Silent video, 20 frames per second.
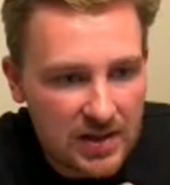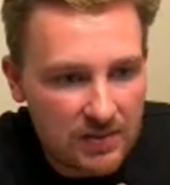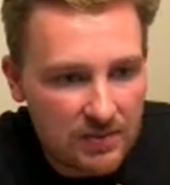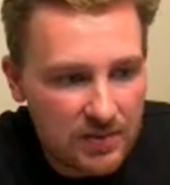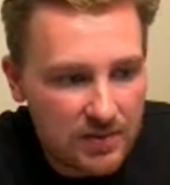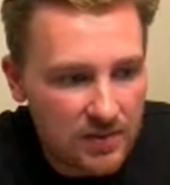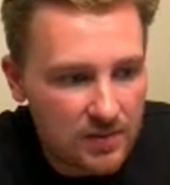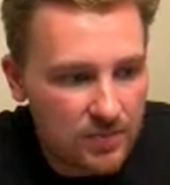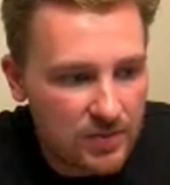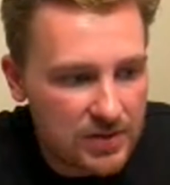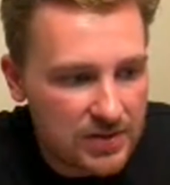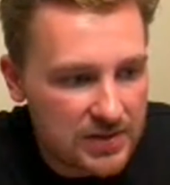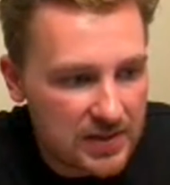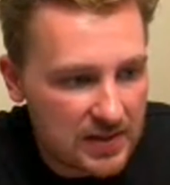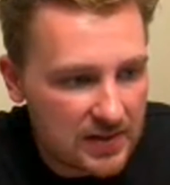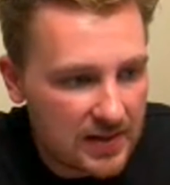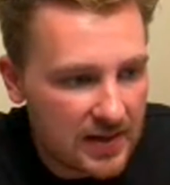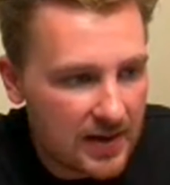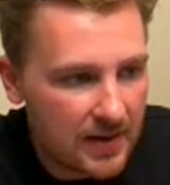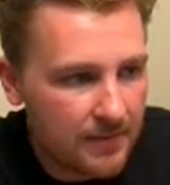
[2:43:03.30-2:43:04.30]
I really
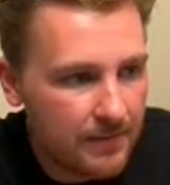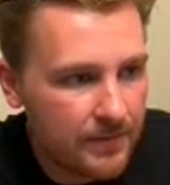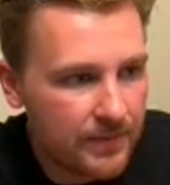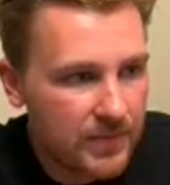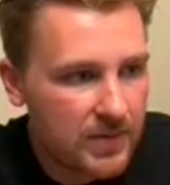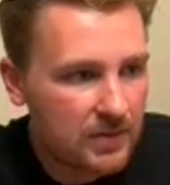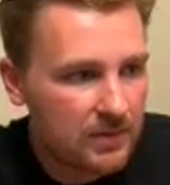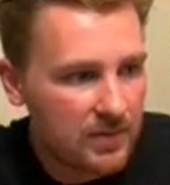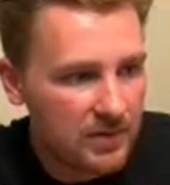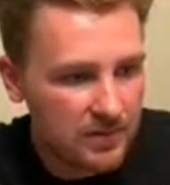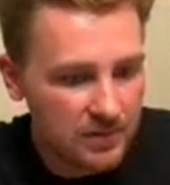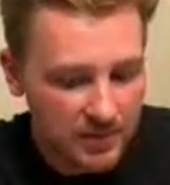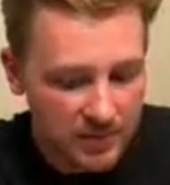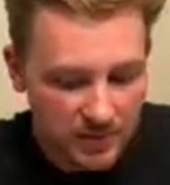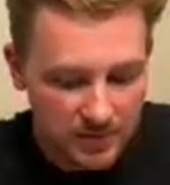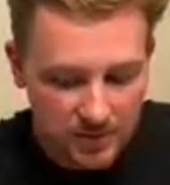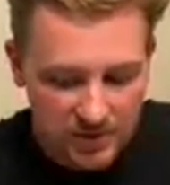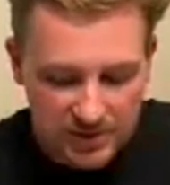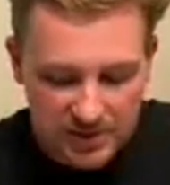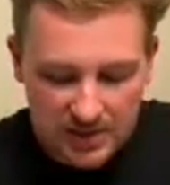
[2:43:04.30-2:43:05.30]
appreciate that. Really, really
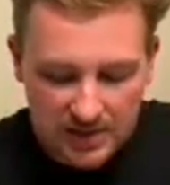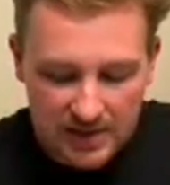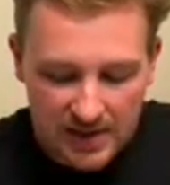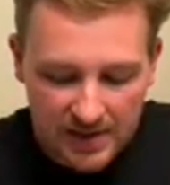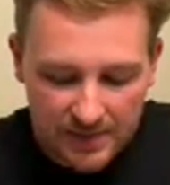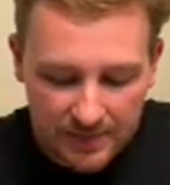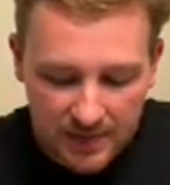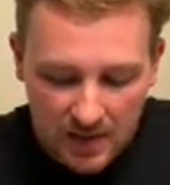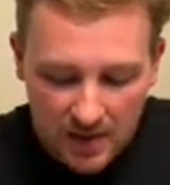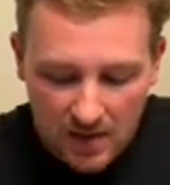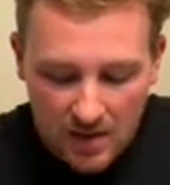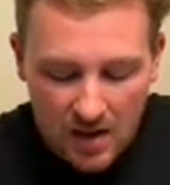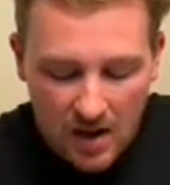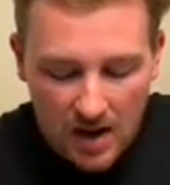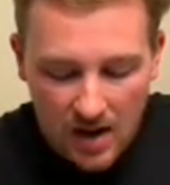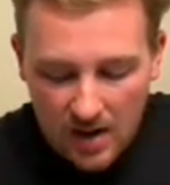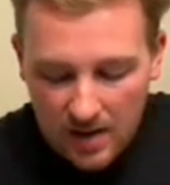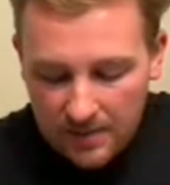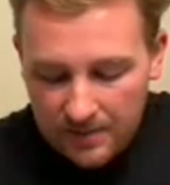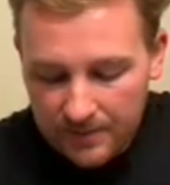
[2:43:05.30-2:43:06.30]
appreciate that.
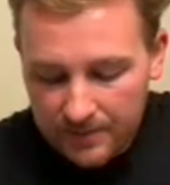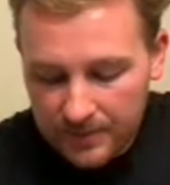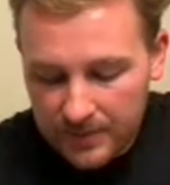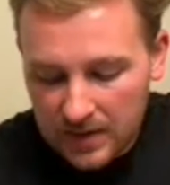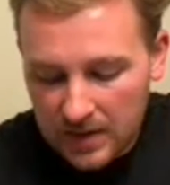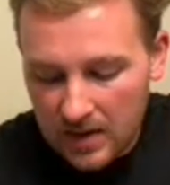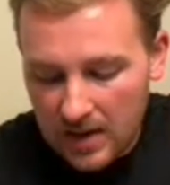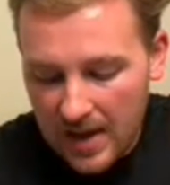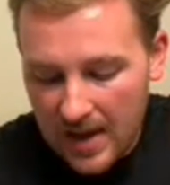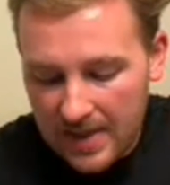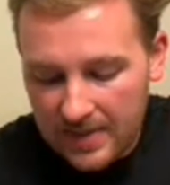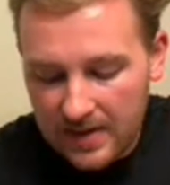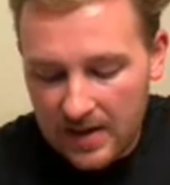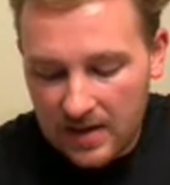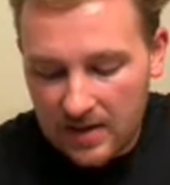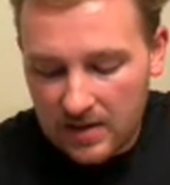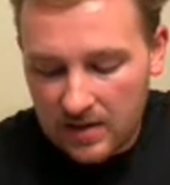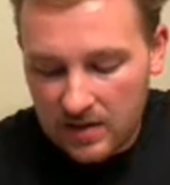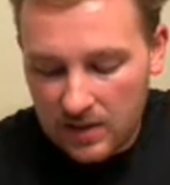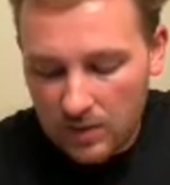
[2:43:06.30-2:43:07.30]
And
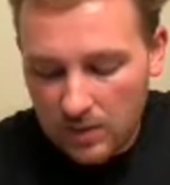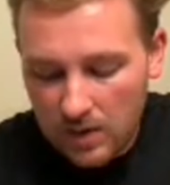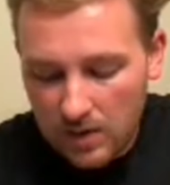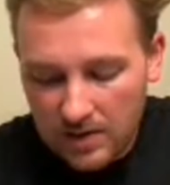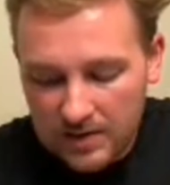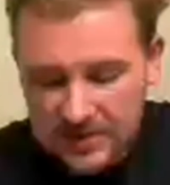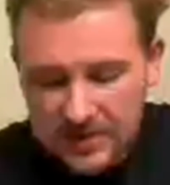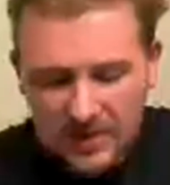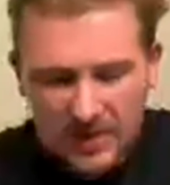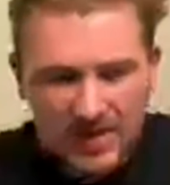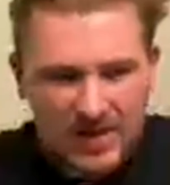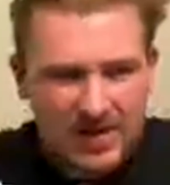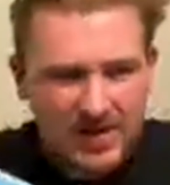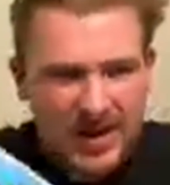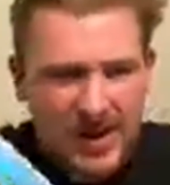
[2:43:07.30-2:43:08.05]
then you also here